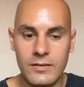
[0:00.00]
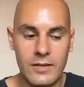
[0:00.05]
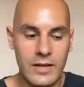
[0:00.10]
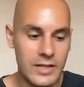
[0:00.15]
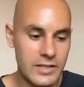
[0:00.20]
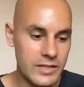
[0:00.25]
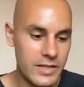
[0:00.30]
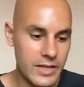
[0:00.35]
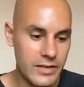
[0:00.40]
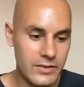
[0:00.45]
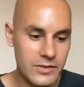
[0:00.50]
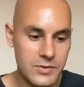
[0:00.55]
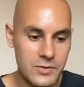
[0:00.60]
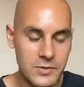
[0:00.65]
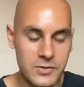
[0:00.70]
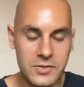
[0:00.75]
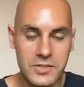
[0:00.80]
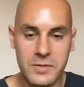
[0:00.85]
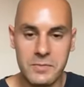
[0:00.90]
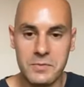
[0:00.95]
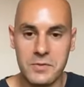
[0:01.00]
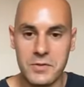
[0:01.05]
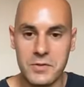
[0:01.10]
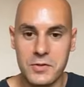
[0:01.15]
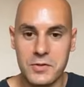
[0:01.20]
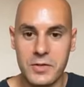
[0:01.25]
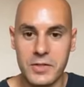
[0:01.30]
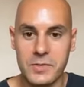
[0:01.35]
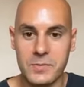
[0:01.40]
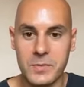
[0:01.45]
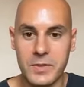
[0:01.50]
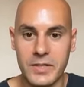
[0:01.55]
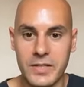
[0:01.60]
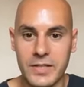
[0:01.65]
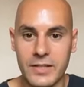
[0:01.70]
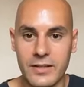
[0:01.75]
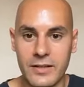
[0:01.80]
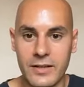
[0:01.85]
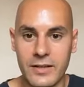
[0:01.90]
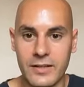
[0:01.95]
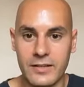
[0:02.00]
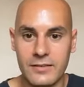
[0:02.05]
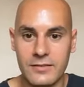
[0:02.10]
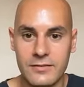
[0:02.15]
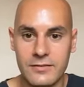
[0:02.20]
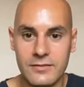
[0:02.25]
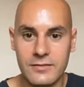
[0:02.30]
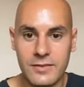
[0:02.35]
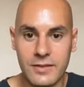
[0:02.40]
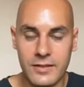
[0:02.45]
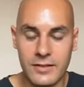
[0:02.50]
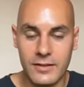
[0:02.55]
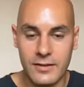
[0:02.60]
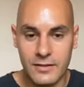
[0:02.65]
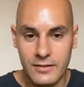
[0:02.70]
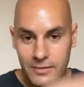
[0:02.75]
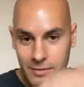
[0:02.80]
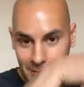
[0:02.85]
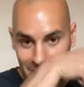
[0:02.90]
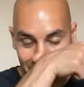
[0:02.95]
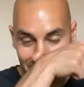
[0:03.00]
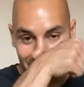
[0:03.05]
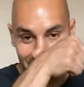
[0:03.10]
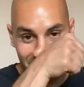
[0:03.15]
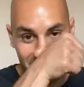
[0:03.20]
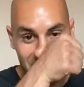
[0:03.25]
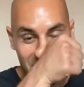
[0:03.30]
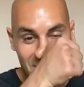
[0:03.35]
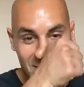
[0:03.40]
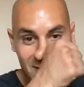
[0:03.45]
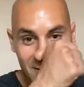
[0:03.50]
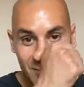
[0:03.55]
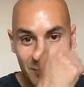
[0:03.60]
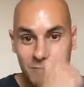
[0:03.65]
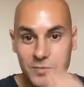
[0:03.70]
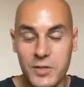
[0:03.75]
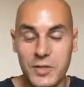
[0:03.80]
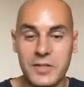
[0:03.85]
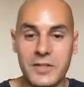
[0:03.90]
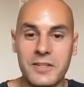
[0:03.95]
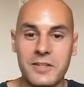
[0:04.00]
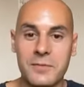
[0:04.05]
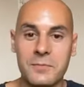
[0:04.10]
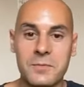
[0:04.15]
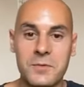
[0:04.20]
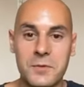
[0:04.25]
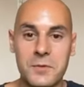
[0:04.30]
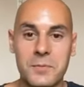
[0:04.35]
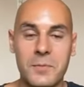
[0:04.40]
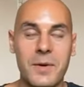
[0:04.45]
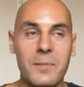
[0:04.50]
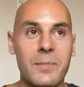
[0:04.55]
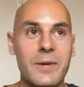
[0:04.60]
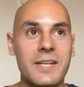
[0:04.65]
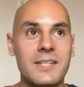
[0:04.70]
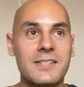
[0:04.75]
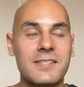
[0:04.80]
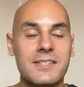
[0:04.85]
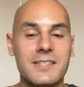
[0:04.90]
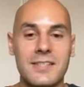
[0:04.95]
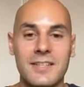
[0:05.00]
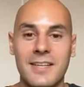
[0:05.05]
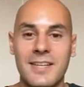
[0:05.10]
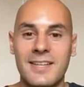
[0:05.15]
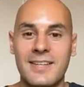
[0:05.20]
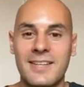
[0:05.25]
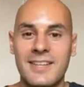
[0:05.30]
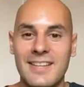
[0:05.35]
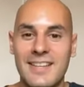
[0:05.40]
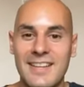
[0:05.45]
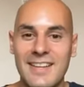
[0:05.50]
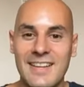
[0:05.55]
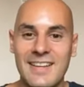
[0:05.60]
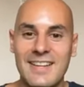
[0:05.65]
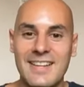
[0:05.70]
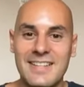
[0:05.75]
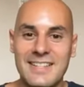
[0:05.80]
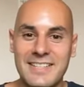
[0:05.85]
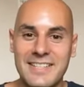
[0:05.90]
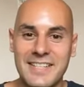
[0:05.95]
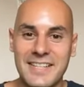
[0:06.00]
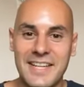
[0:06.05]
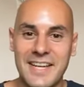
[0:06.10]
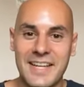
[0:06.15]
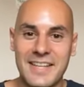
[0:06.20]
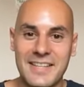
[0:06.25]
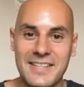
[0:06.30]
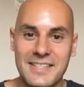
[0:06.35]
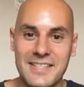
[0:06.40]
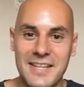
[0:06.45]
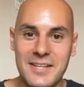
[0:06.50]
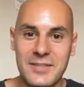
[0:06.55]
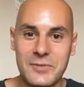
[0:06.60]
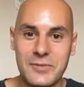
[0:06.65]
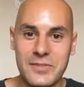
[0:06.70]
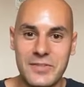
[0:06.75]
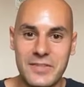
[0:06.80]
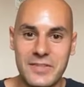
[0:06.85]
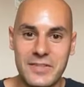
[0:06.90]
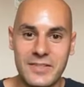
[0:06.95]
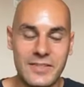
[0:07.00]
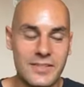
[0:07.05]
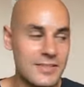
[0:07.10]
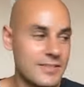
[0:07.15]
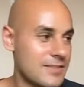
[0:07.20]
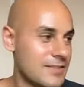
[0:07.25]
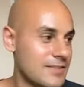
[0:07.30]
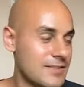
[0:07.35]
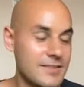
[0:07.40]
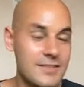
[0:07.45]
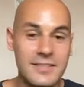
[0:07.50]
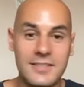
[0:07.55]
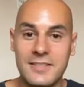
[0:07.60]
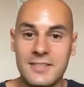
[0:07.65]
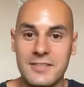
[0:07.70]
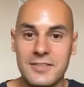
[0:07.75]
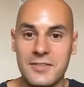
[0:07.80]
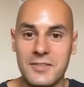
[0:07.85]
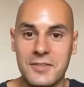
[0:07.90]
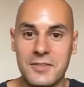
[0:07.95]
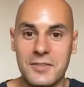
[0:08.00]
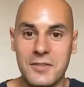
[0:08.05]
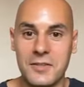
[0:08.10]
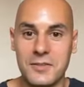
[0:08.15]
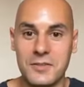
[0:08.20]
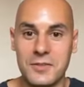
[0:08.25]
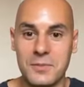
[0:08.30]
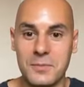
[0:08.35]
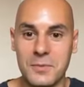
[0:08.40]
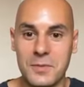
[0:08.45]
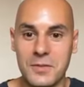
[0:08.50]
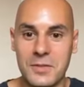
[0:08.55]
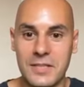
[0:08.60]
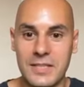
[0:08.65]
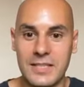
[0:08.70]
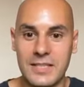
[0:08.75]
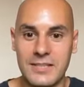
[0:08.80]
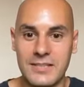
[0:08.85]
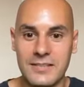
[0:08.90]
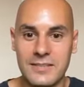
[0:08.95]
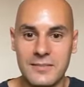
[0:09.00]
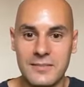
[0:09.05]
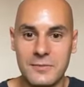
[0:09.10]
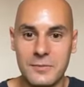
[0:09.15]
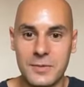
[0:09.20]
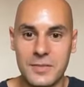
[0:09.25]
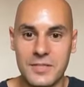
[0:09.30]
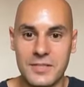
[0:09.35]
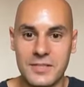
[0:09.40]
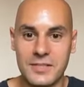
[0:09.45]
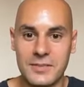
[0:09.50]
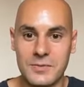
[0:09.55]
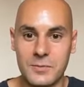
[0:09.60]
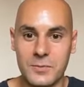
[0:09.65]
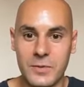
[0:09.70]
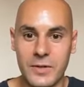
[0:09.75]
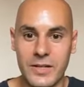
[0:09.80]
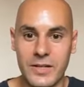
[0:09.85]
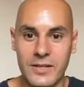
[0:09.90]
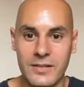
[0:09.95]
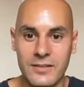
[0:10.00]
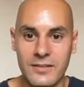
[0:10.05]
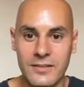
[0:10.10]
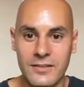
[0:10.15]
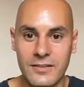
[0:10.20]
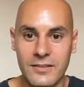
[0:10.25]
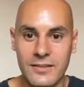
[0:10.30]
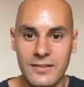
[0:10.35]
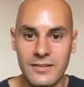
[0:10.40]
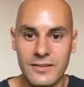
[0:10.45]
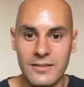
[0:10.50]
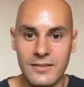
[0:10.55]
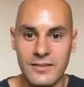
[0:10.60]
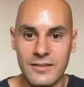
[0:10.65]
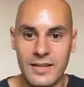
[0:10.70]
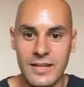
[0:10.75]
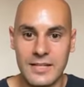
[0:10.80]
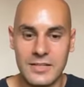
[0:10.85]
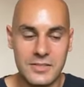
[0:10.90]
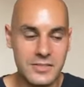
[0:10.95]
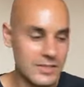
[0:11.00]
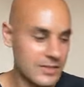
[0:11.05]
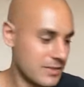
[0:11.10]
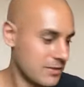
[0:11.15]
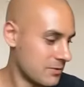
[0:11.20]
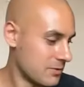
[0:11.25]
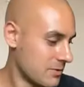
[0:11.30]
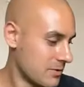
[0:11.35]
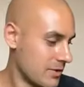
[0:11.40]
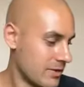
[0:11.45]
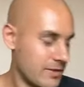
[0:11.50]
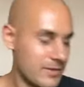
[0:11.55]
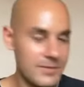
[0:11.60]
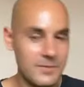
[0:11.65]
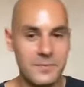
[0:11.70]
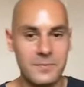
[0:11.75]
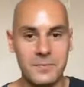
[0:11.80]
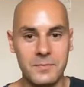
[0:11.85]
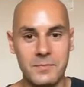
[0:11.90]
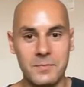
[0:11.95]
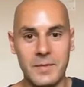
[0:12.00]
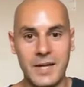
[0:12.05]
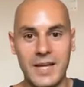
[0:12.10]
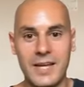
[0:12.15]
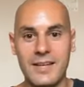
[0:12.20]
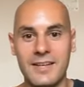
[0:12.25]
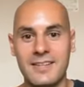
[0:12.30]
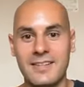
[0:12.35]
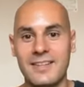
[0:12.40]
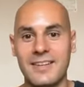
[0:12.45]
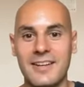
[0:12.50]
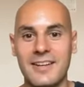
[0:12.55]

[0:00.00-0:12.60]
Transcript: And yeah, this concept of the stress bucket, like, I'm doing my best to get this out to the dance community, which is where Angelina and I met.